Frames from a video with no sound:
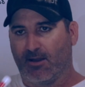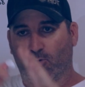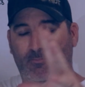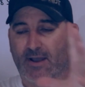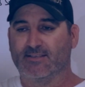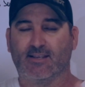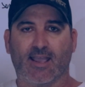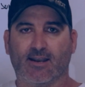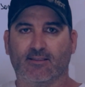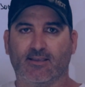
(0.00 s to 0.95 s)
or
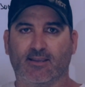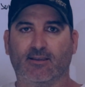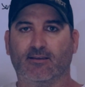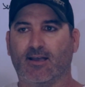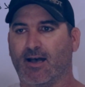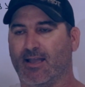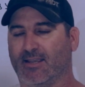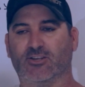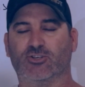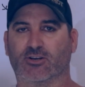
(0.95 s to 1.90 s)
basically anything
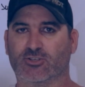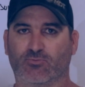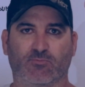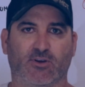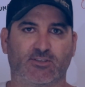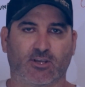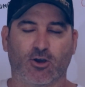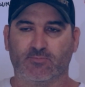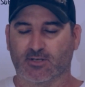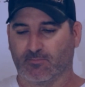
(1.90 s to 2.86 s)
in conjunction with my
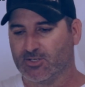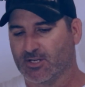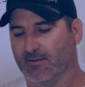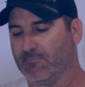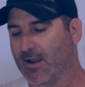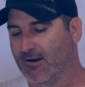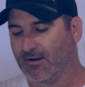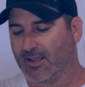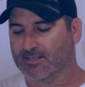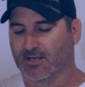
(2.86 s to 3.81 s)
scopes. I'm going to be checking
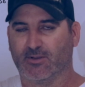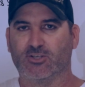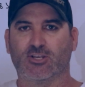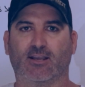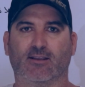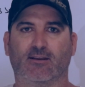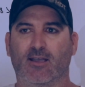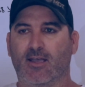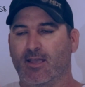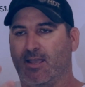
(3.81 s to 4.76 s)
parallax, I'm going to be checking
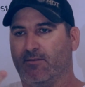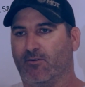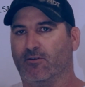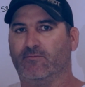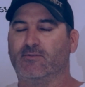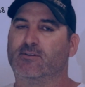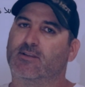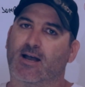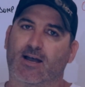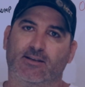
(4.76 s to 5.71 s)
if I've
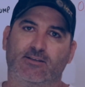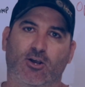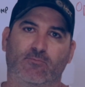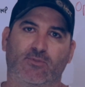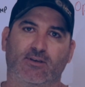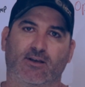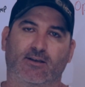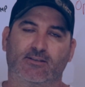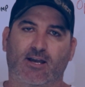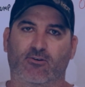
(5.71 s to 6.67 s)
doped
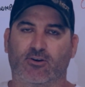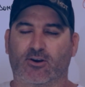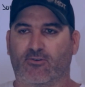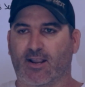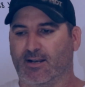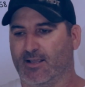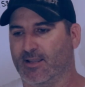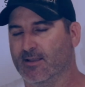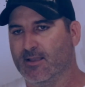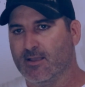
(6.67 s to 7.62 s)
the turret
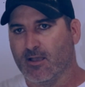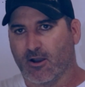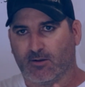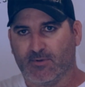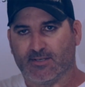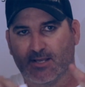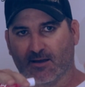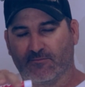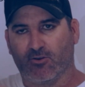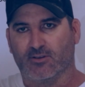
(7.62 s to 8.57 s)
correctly. I'm going to be
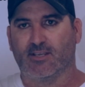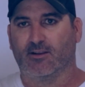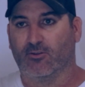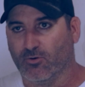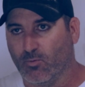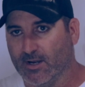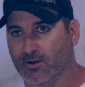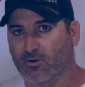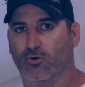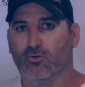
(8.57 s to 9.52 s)
start focusing on the
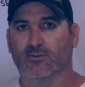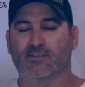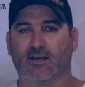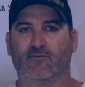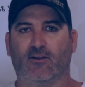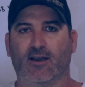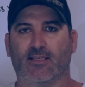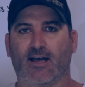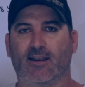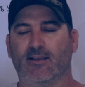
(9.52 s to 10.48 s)
wind call, stuff
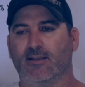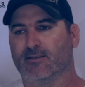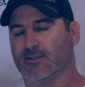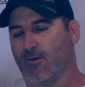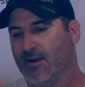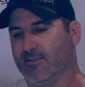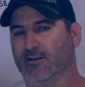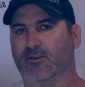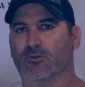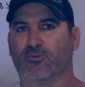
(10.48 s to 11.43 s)
like that. So
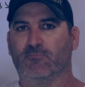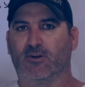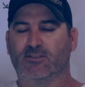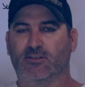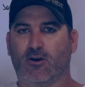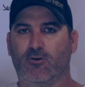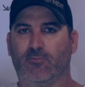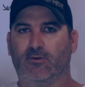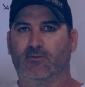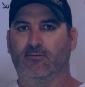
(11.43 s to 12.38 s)
anything to do with my
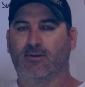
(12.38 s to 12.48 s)
scope,